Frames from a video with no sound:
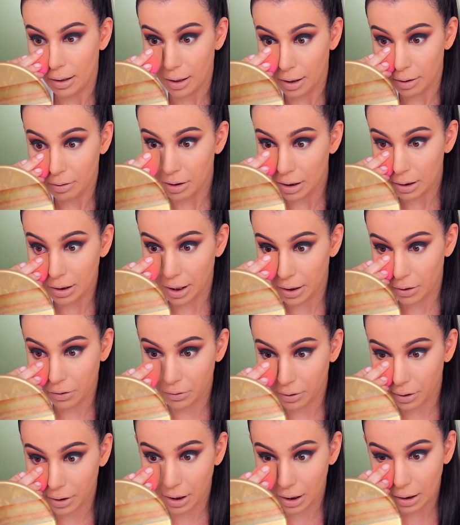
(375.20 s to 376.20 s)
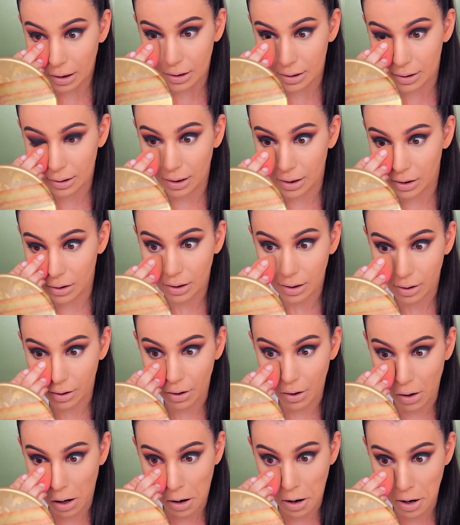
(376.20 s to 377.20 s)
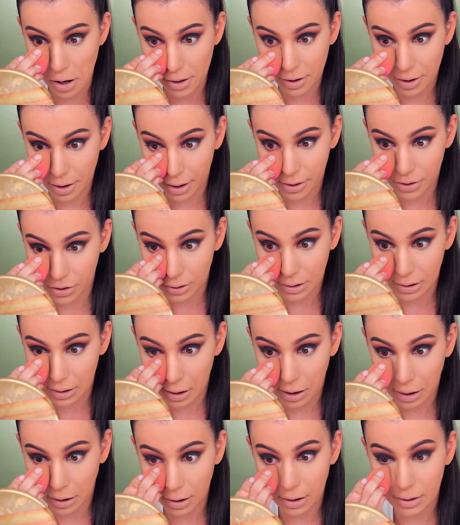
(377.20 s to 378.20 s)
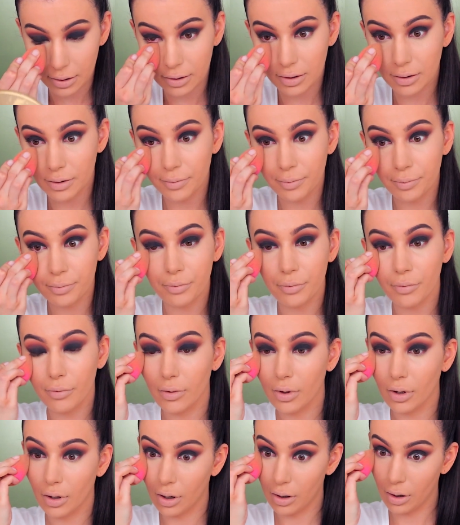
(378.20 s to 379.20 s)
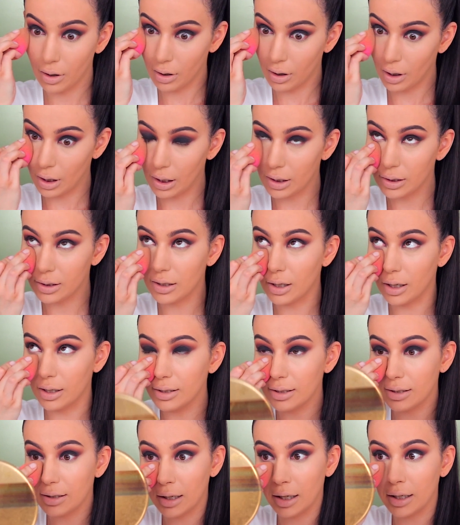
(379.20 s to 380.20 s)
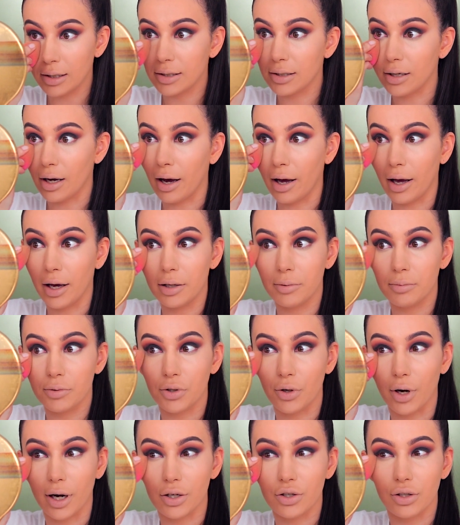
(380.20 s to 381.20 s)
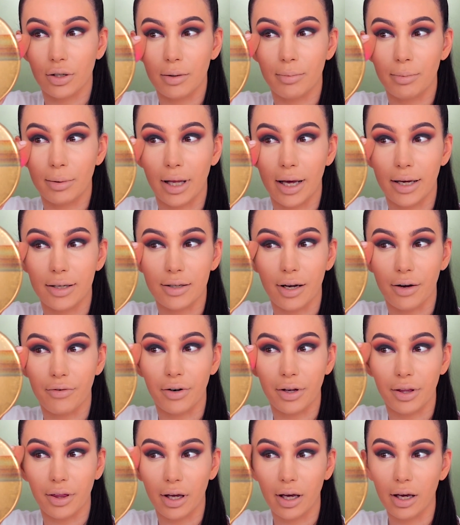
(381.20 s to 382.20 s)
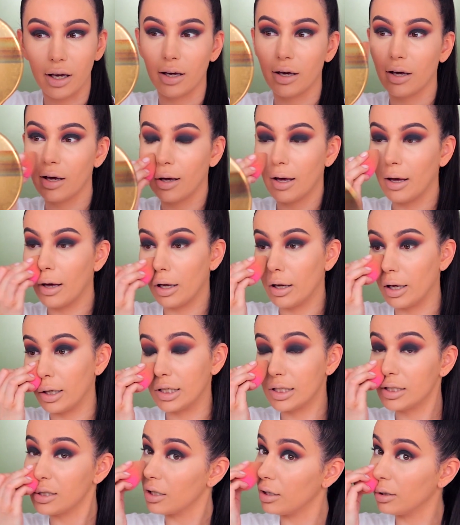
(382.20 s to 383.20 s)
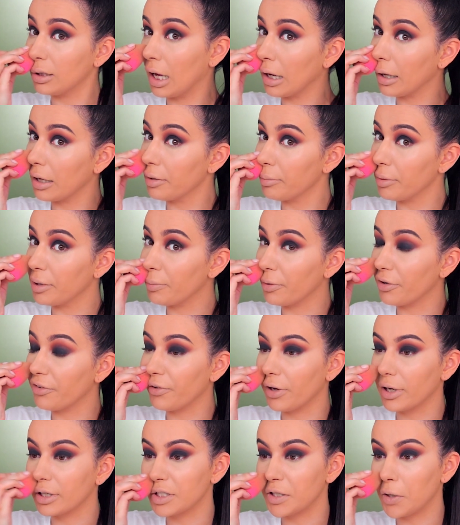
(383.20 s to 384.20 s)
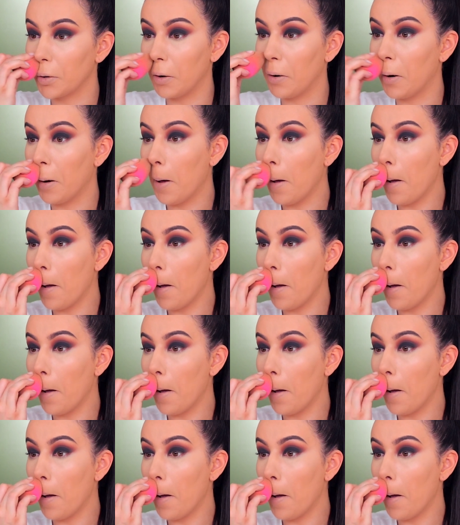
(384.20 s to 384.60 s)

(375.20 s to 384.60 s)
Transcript: I mean, I don't think it's like hard. I just think it does take time to actually blend everything, and it's still not gonna be perfect, so.